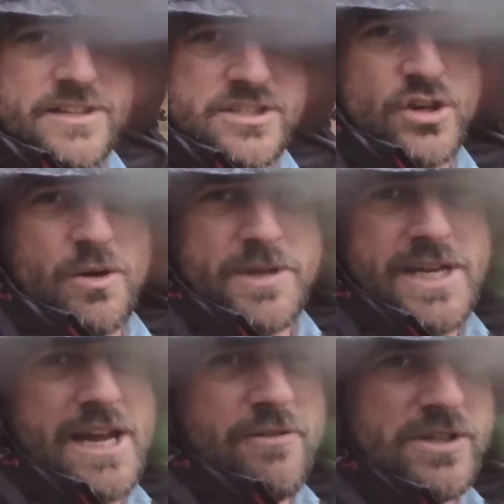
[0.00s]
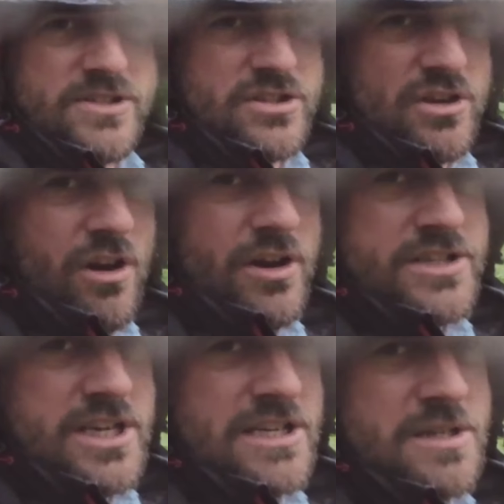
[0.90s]
this time of year is there's a lot
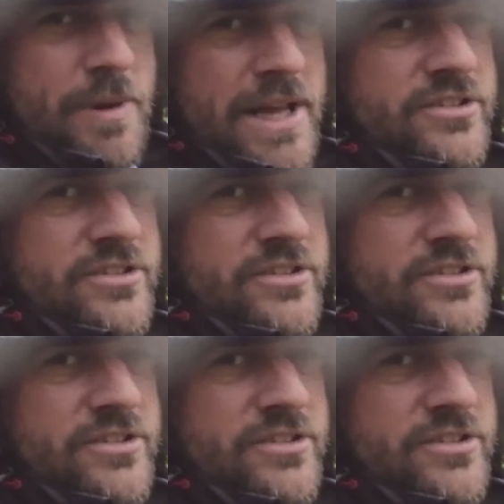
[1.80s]
of ticks about.